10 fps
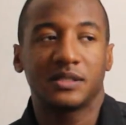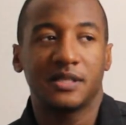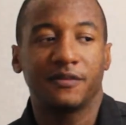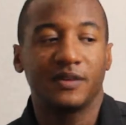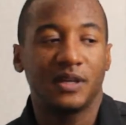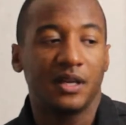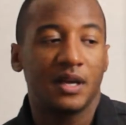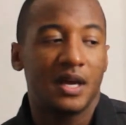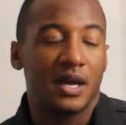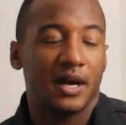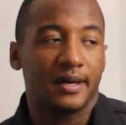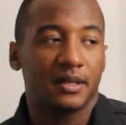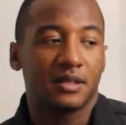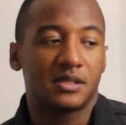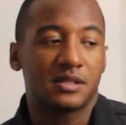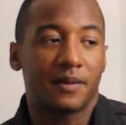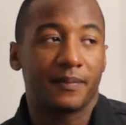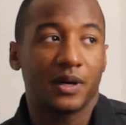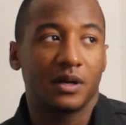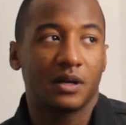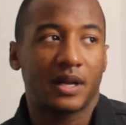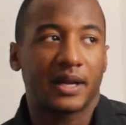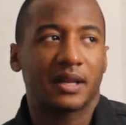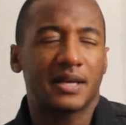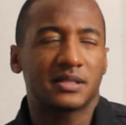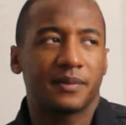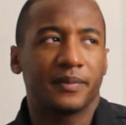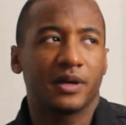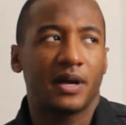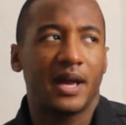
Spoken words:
Tiffany, this summer, like last summer,